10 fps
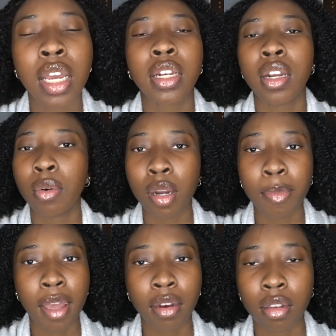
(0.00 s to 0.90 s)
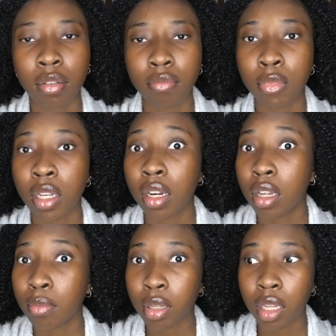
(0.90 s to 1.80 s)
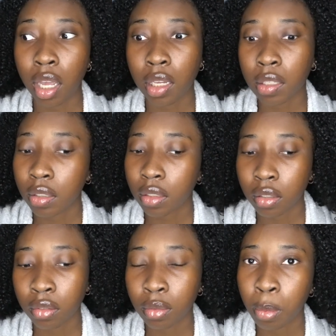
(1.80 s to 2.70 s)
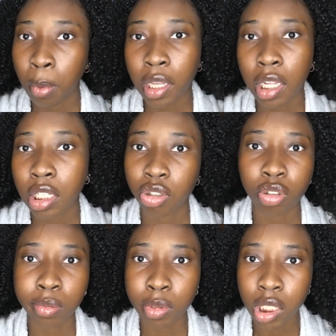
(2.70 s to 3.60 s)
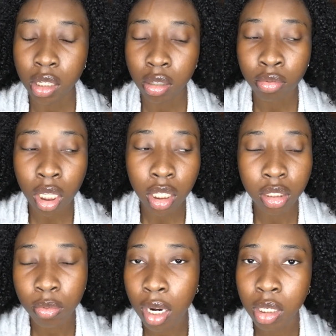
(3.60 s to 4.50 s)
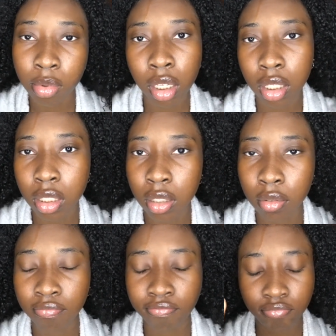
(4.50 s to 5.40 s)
Don't worry about it. That ain't nothing but like Wetline Extreme Gel. I look to Roger B. Henson.